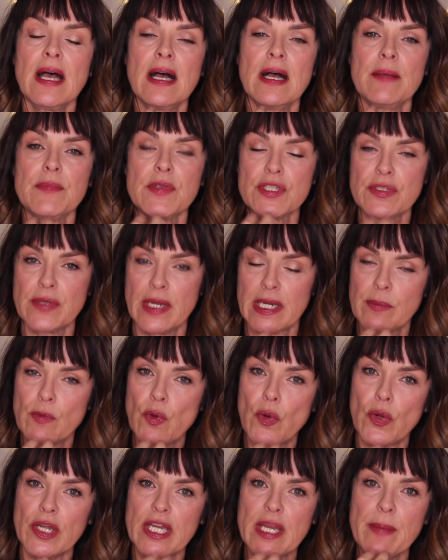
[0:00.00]
um, the stratum
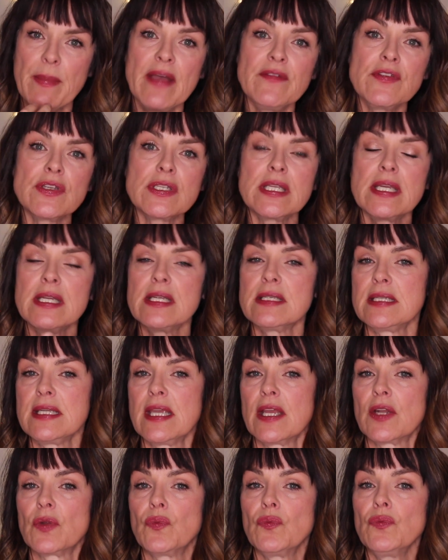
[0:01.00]
corneum of your skin is to
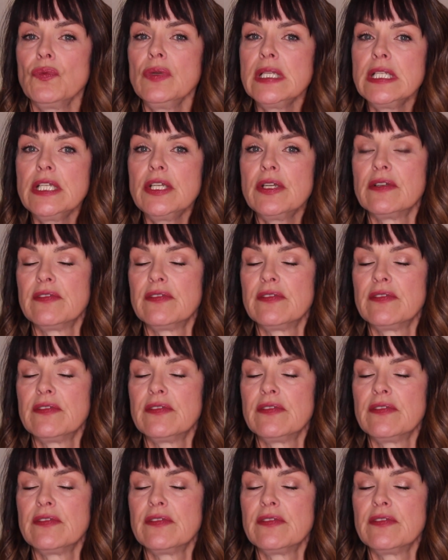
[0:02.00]
get a really